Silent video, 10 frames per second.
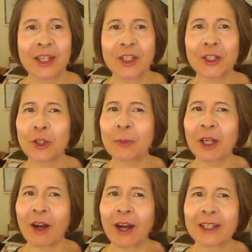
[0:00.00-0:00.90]
You know, to be
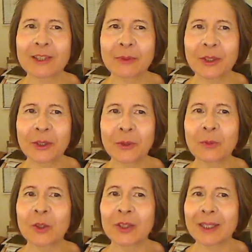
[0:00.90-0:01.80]
honest with you,
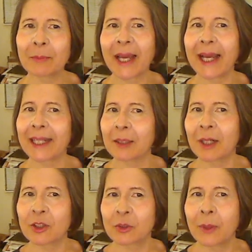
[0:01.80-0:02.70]
looking back in
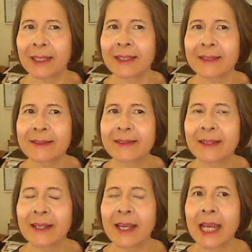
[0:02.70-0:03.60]
my 20s,
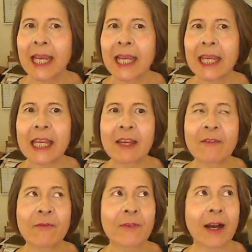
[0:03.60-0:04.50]

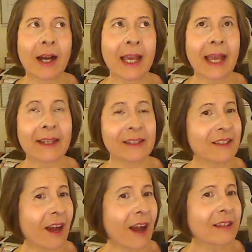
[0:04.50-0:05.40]
if I had
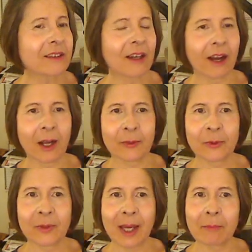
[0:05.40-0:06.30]
not gone
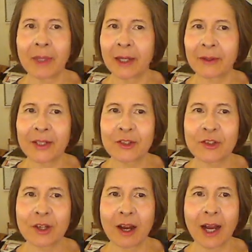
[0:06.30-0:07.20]
through that
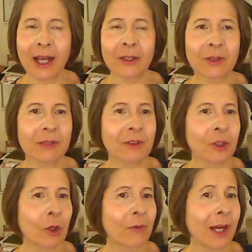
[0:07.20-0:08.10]
marriage, I don't even
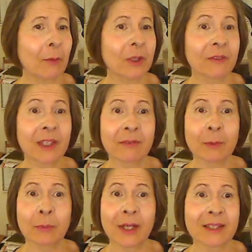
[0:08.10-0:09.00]
know if I would have
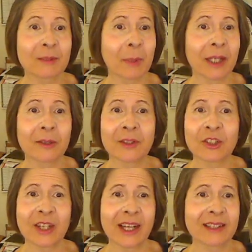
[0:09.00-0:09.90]
given Brent Spiner a
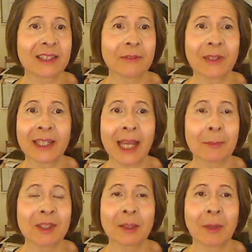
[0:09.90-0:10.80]
chance if he
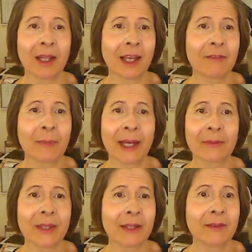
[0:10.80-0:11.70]
came into my life back
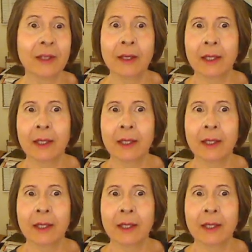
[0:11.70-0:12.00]
then.